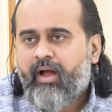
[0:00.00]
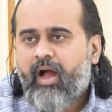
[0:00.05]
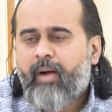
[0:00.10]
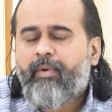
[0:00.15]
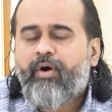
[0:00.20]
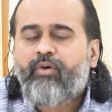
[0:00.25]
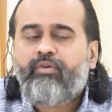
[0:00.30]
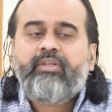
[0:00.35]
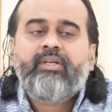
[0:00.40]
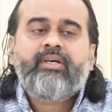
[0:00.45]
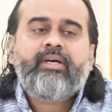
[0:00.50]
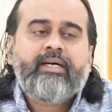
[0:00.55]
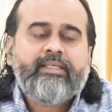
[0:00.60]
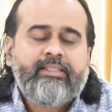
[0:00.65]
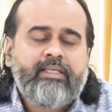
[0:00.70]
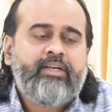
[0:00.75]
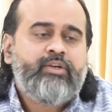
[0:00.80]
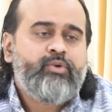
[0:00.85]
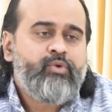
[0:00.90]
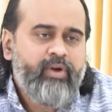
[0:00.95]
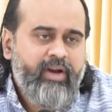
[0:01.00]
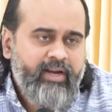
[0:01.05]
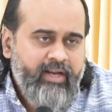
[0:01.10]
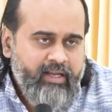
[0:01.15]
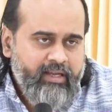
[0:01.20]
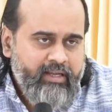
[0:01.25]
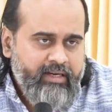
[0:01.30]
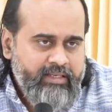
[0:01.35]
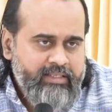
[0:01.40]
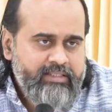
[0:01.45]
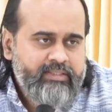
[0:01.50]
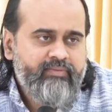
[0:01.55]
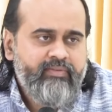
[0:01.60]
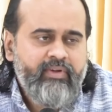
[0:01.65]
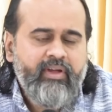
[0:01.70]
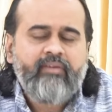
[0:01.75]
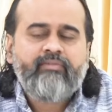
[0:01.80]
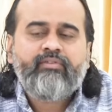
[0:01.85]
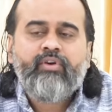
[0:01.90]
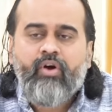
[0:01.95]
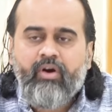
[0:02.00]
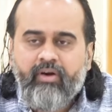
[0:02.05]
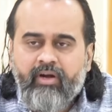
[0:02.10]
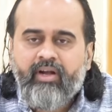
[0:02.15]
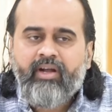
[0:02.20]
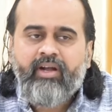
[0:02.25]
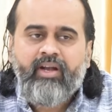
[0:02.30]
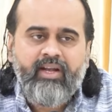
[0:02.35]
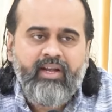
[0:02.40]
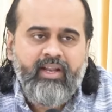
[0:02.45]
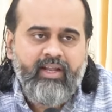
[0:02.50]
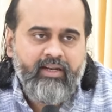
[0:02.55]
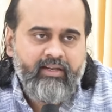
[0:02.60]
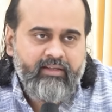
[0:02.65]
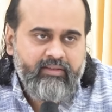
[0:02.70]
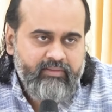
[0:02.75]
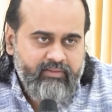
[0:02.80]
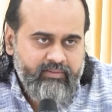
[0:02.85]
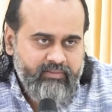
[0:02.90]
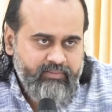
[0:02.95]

About the other two categories, we have talked in detail.